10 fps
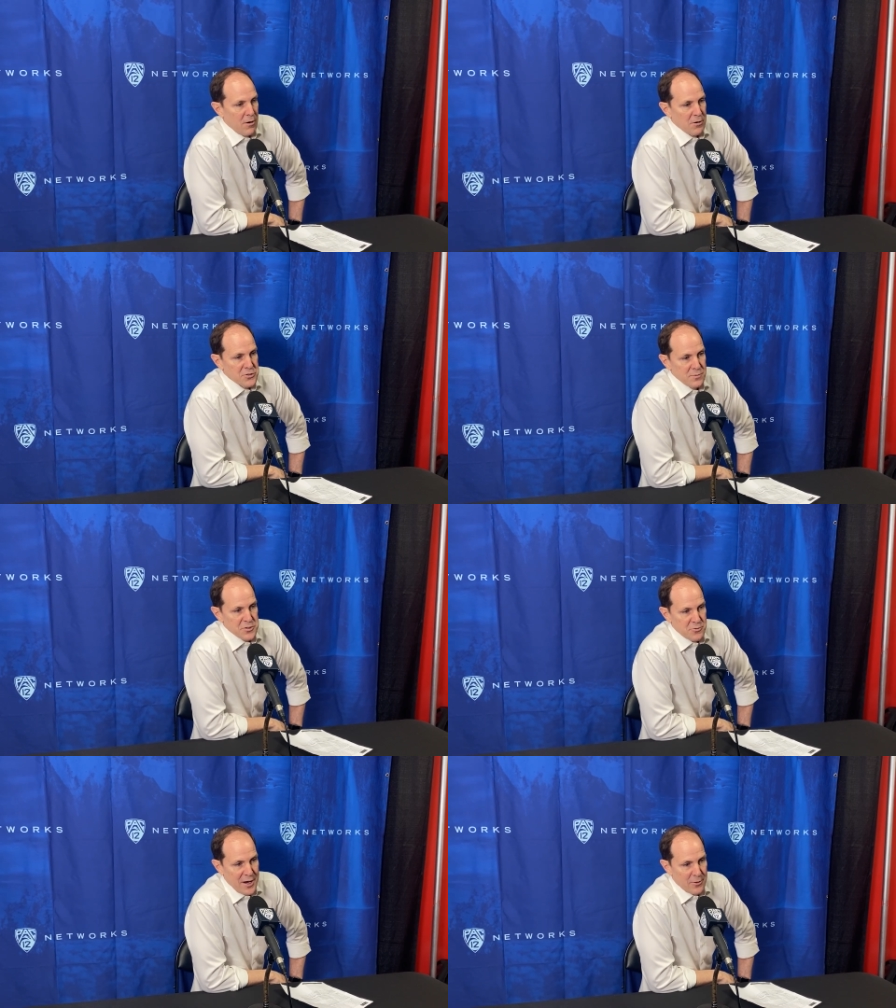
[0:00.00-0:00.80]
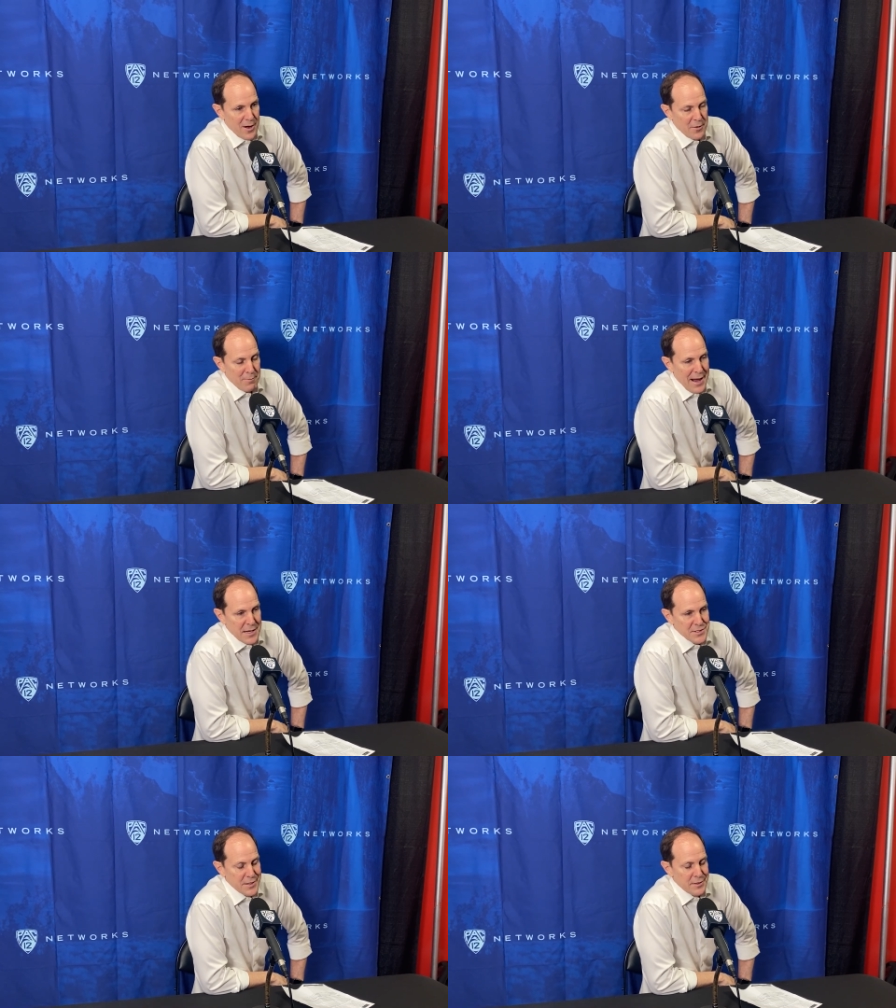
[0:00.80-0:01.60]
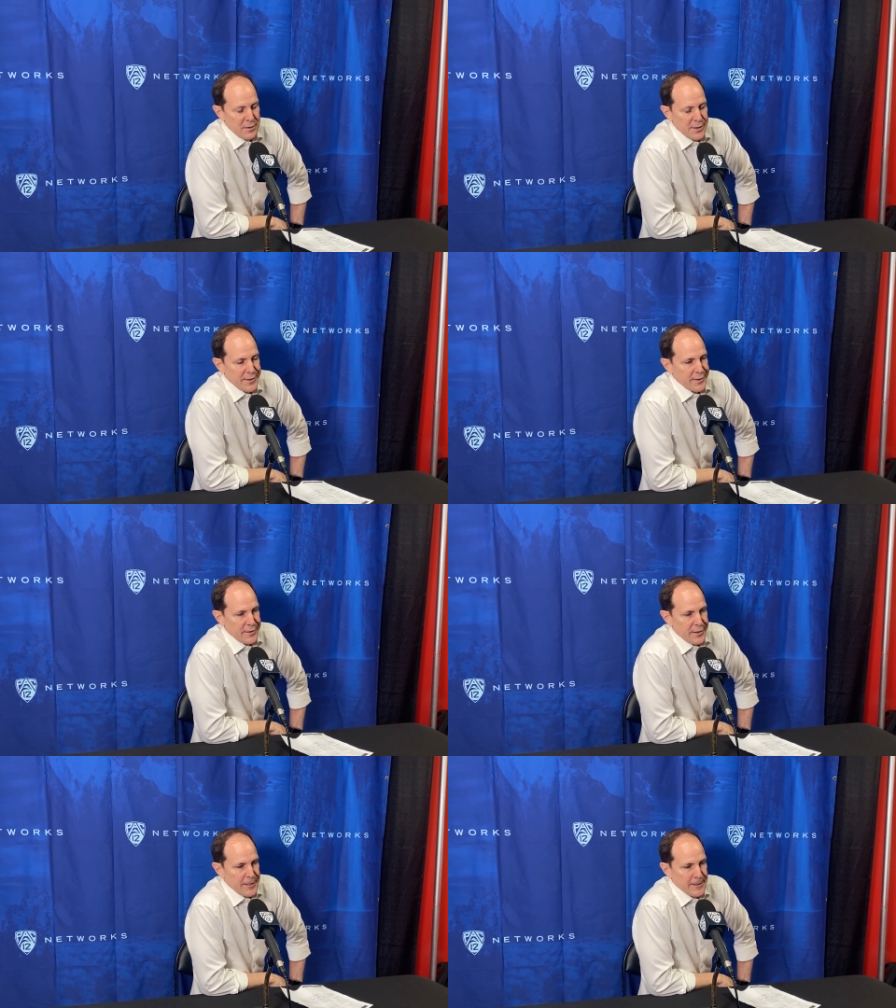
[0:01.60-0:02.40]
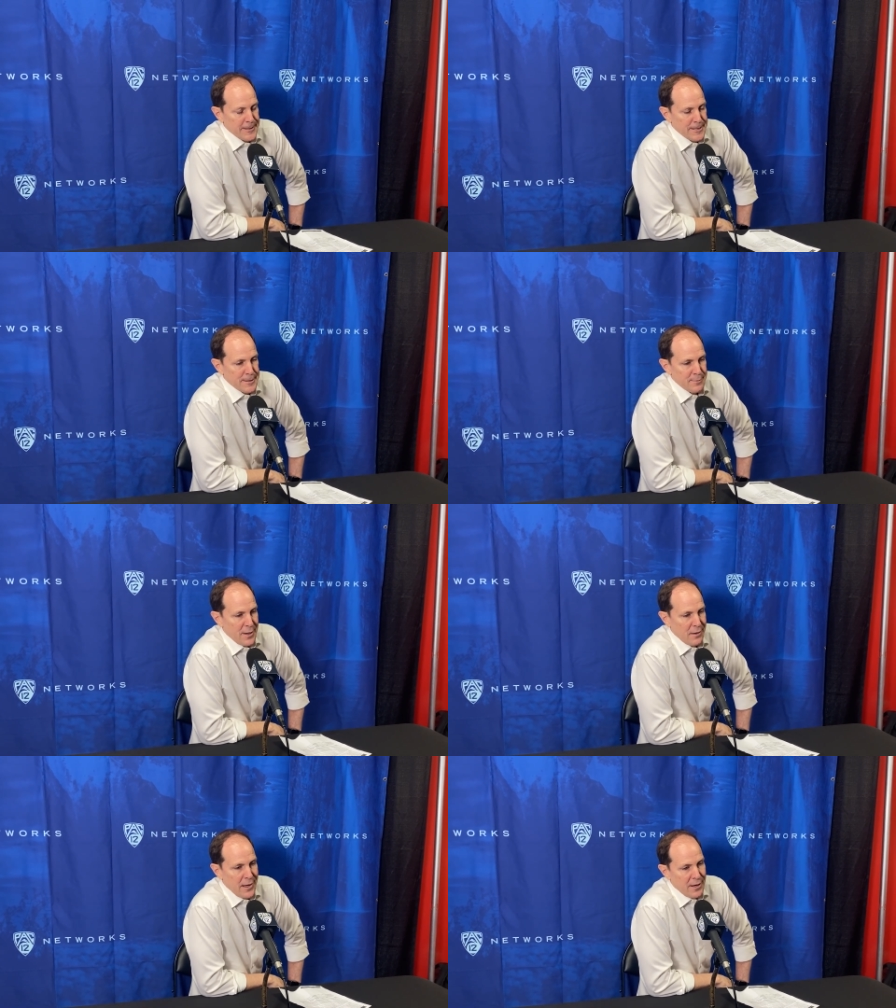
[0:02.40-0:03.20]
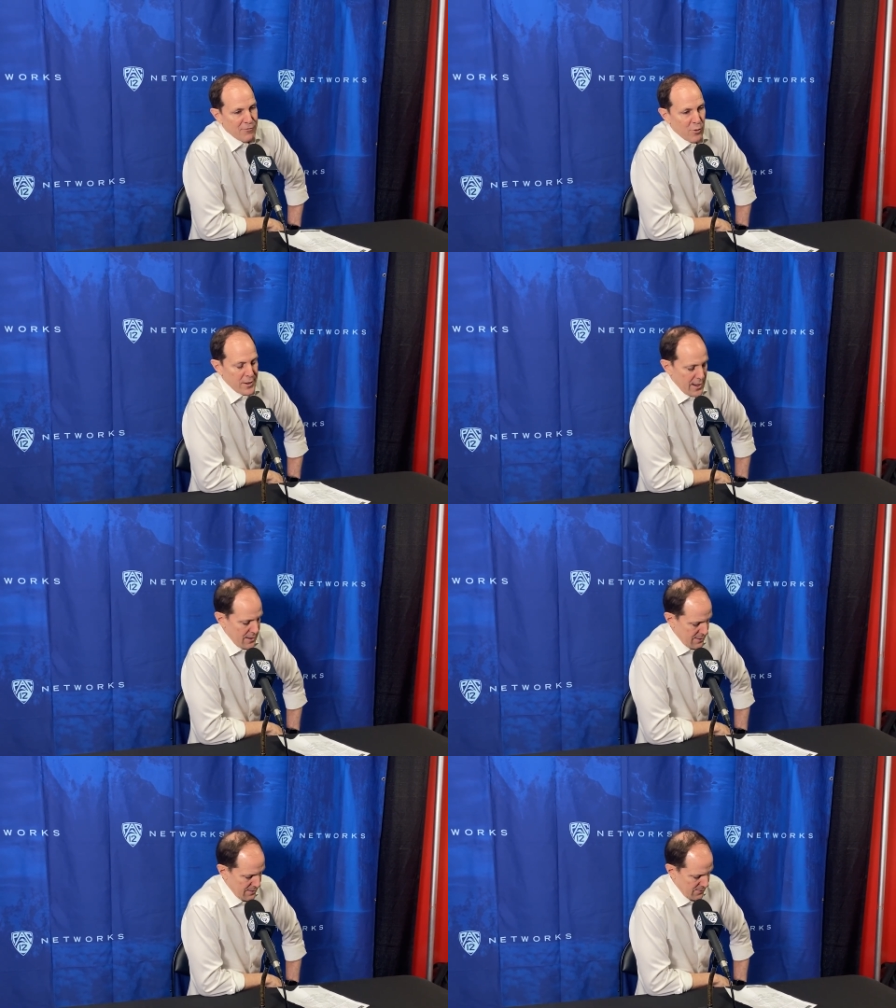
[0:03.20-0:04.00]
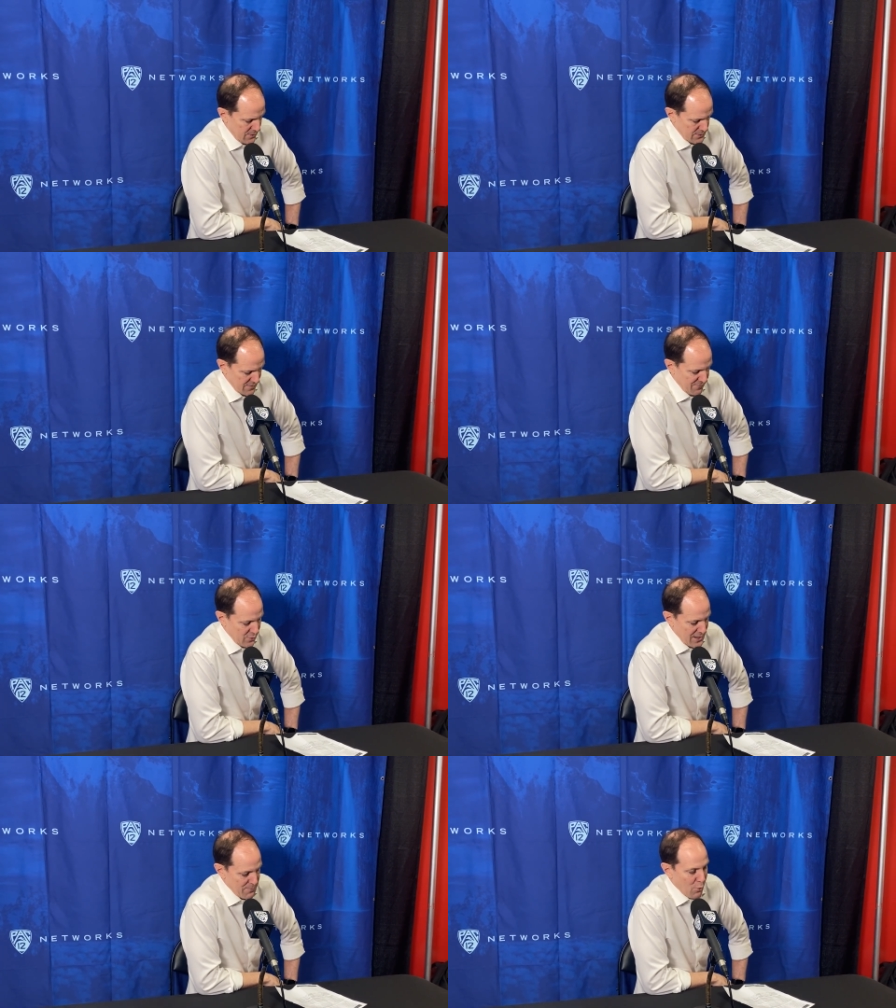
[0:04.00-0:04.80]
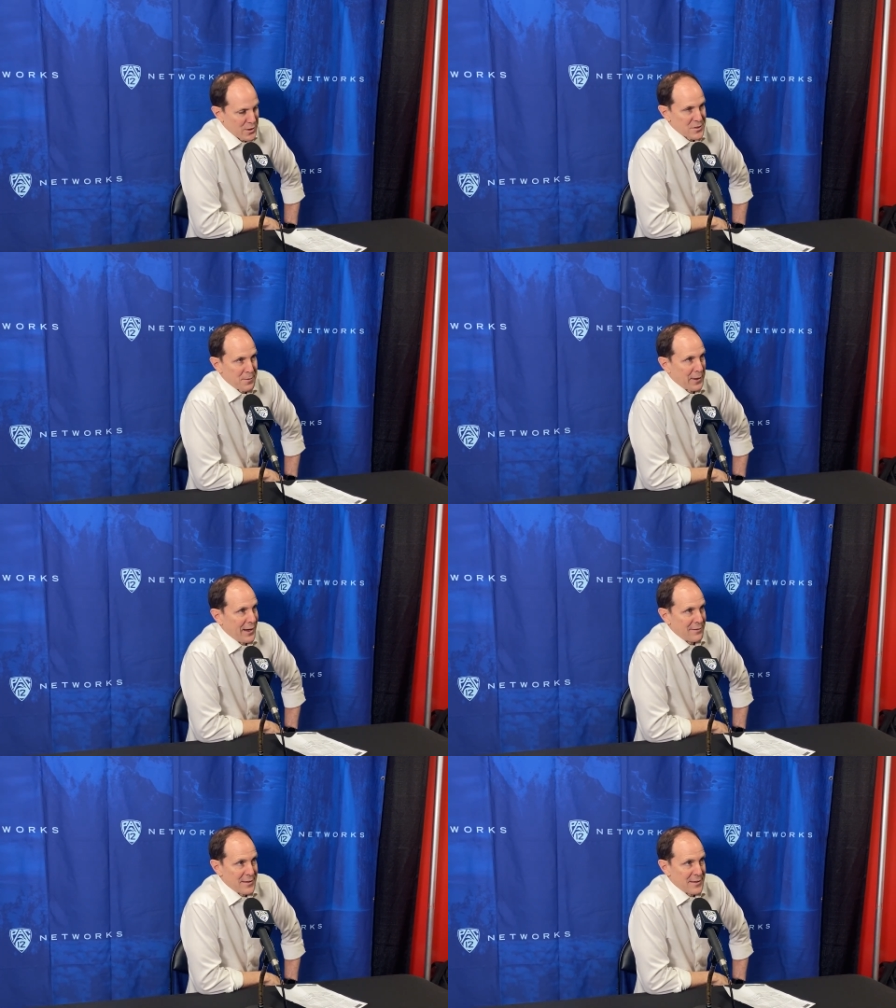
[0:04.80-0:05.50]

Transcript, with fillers: Carlson was great around the basket, um, and they had 48. Uh, what was it? 48 points in the paint.